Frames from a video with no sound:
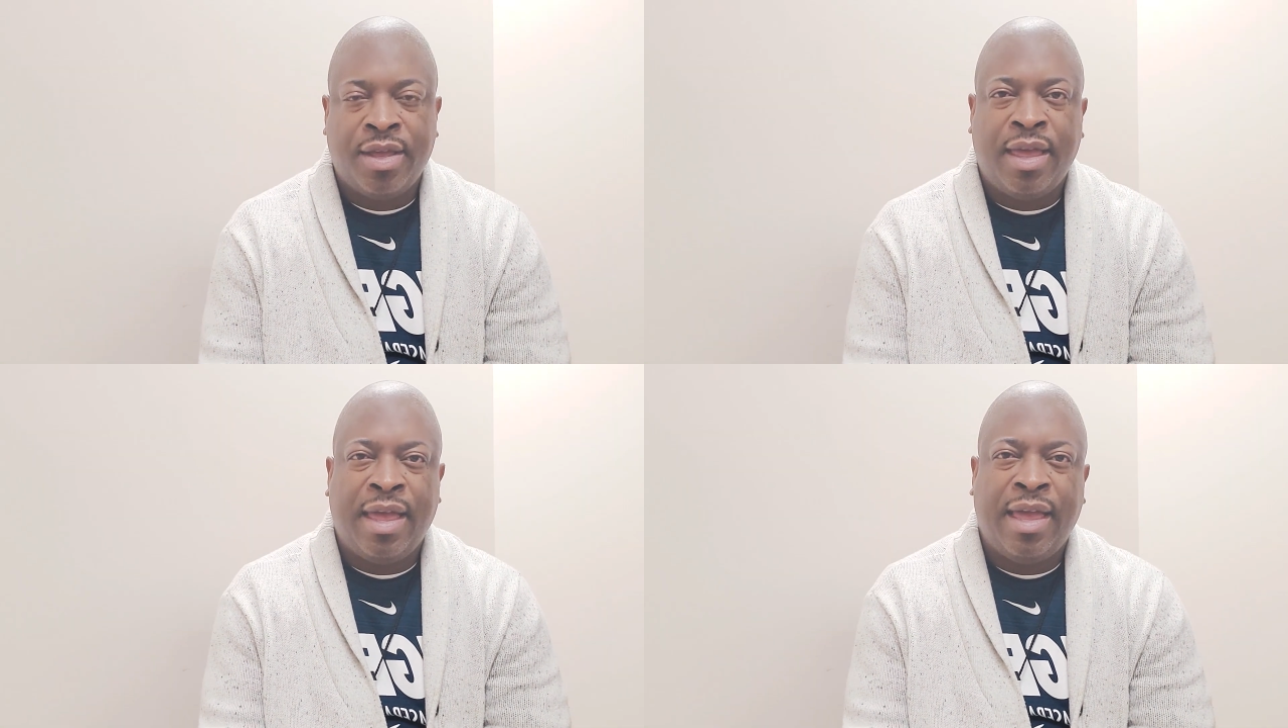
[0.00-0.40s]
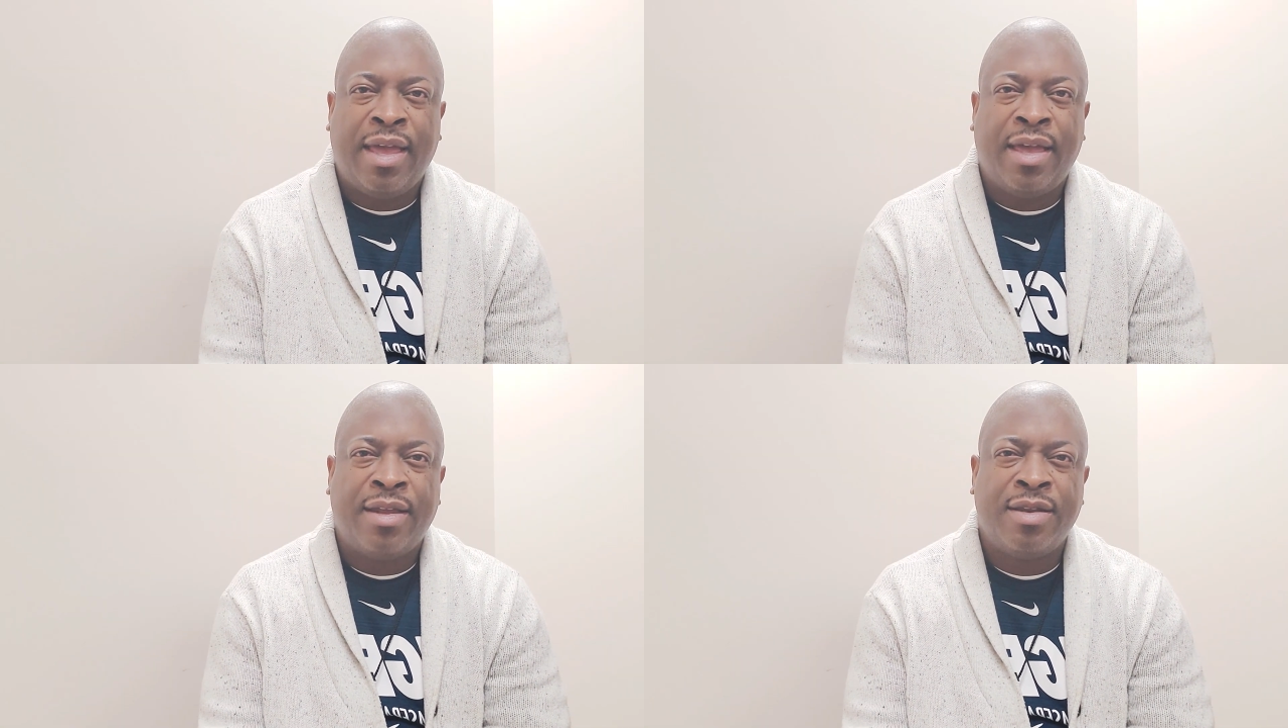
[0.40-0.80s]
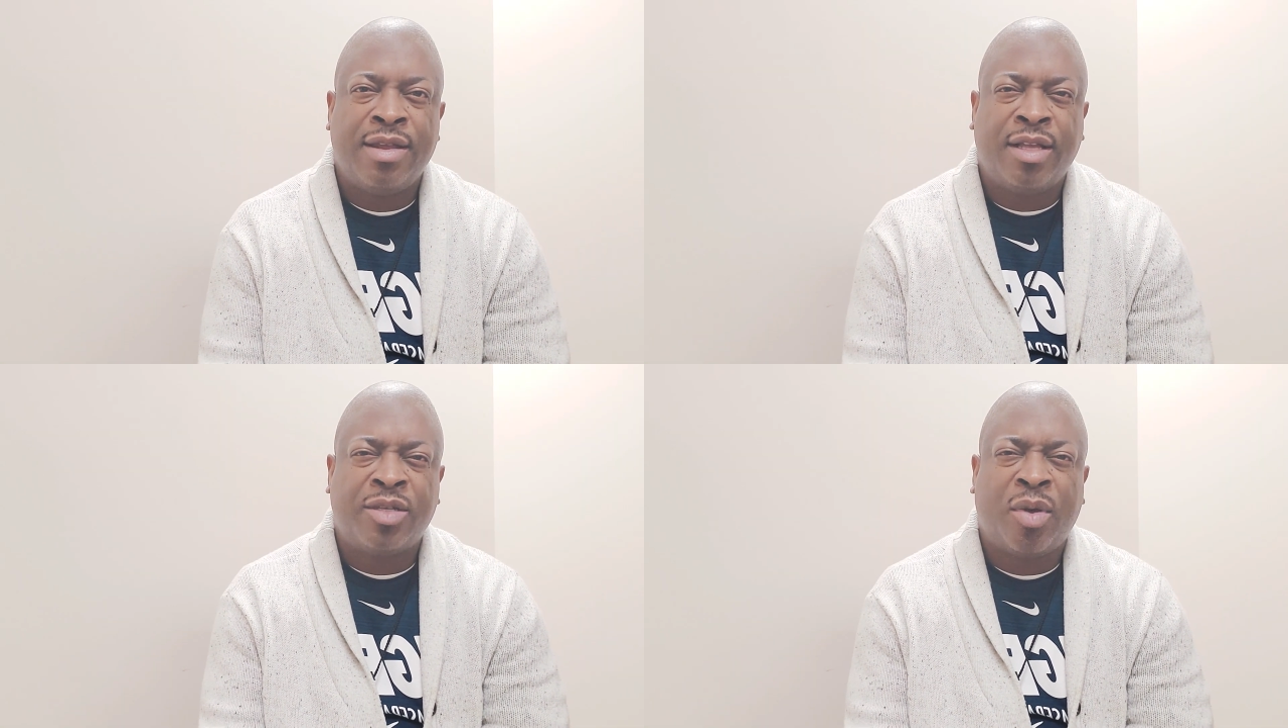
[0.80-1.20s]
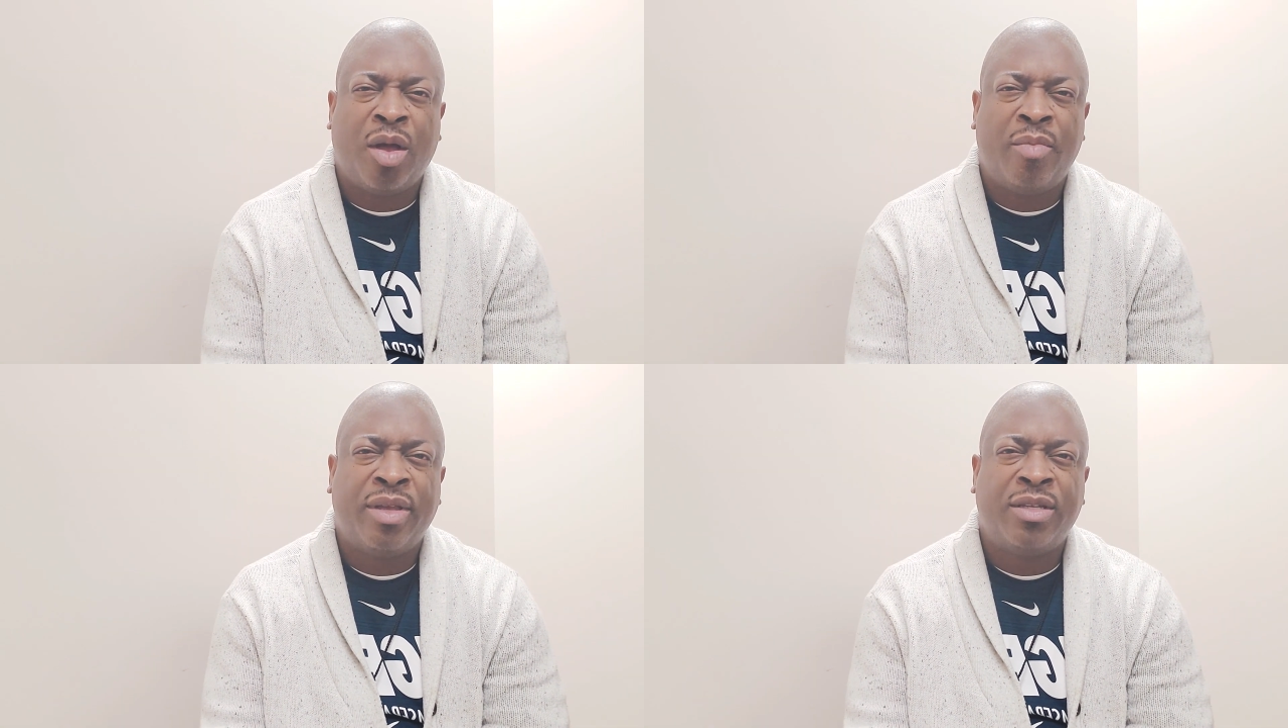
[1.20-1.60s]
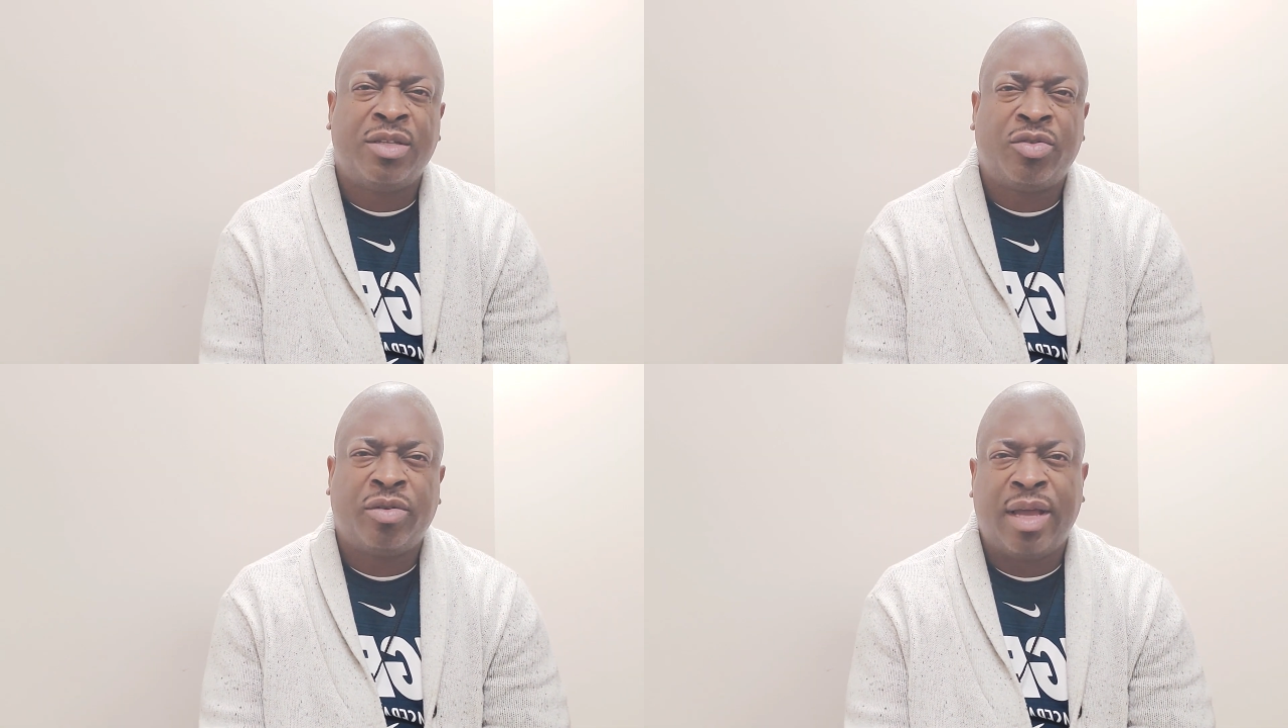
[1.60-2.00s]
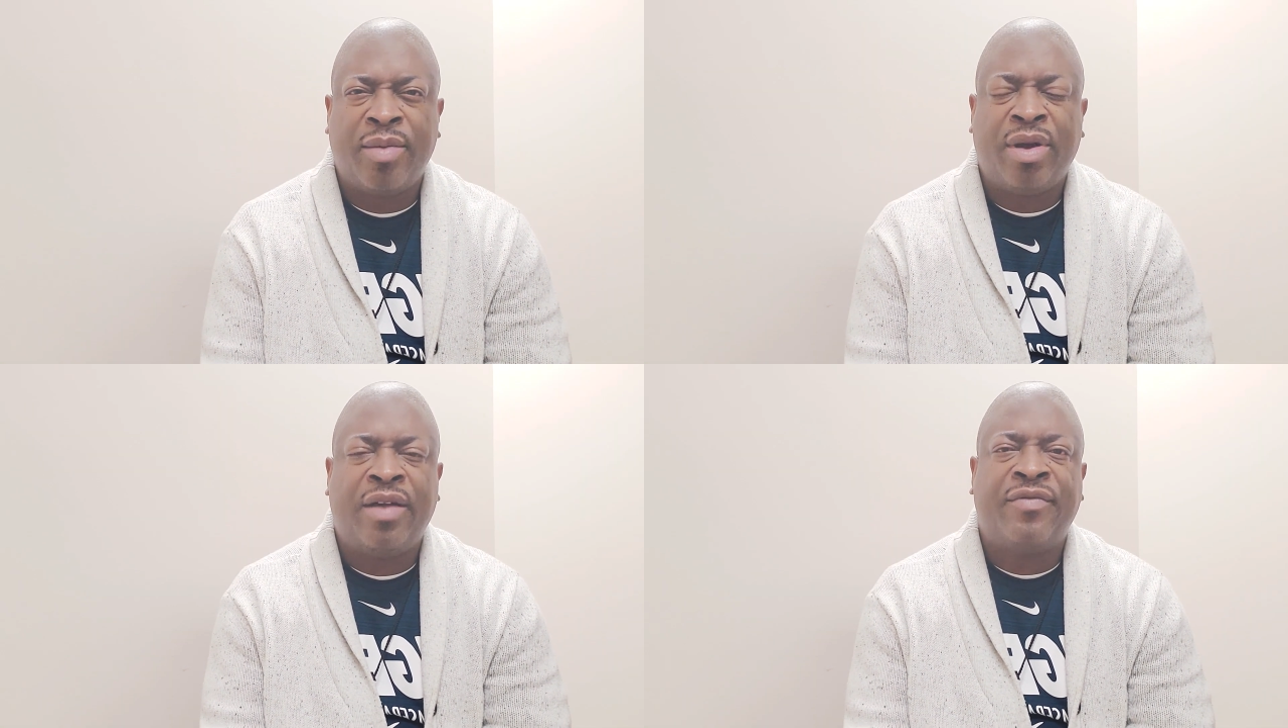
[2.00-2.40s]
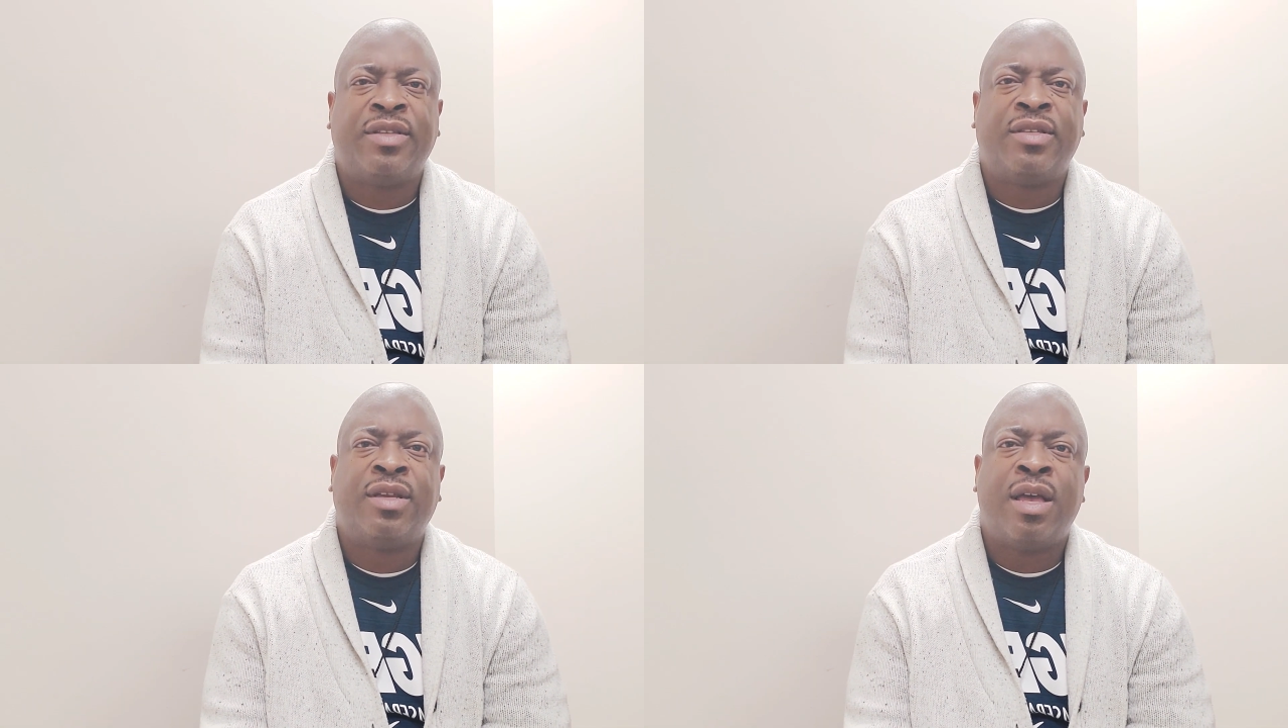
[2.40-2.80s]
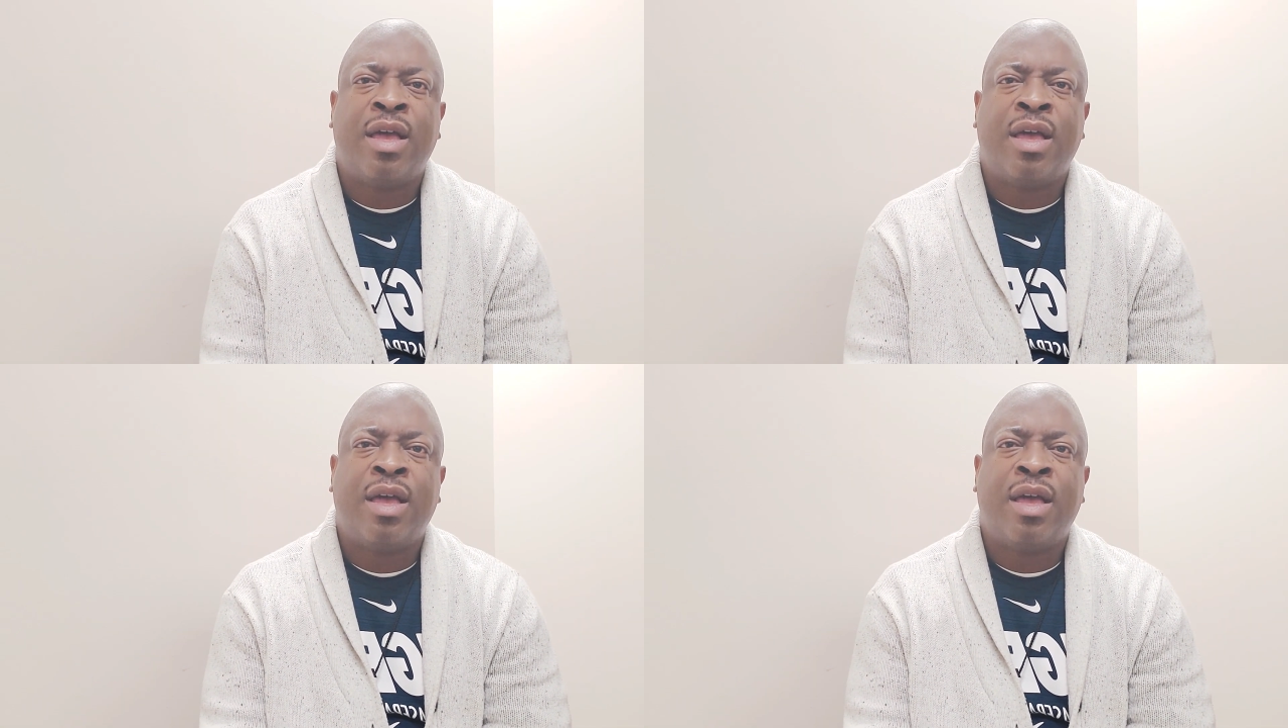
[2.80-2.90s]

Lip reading: and a small business or nonprofit's